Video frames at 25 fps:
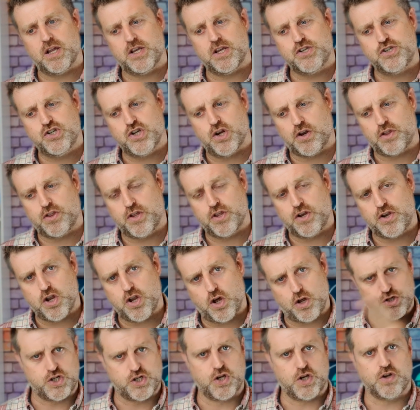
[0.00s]
Jonathan, not
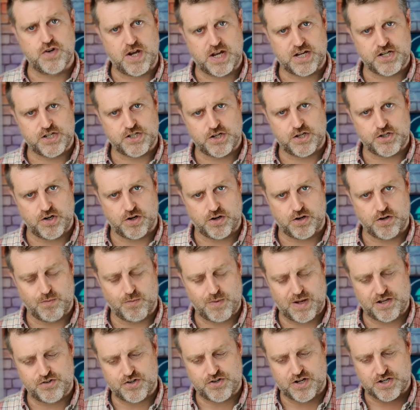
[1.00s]
so dressed,
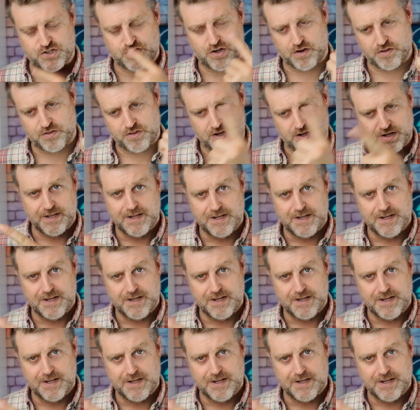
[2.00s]
well-dressed Jonathan,